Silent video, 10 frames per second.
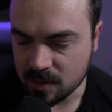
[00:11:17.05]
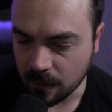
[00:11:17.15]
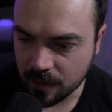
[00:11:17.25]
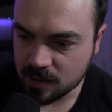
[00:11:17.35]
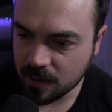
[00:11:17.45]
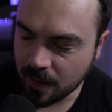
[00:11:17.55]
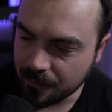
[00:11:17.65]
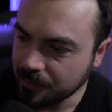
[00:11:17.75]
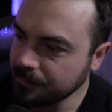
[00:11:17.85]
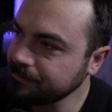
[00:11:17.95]
so first
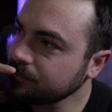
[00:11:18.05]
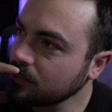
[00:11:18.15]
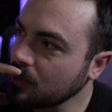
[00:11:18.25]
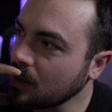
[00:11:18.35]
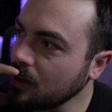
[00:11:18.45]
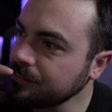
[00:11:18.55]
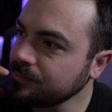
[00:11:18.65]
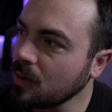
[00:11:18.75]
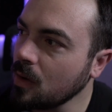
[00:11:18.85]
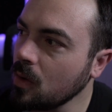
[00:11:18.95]
off,
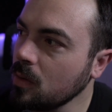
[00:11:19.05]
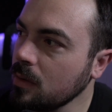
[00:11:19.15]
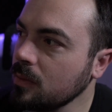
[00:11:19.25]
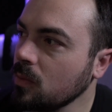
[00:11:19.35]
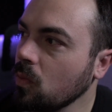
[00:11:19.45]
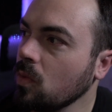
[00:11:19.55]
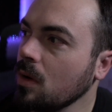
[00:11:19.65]
how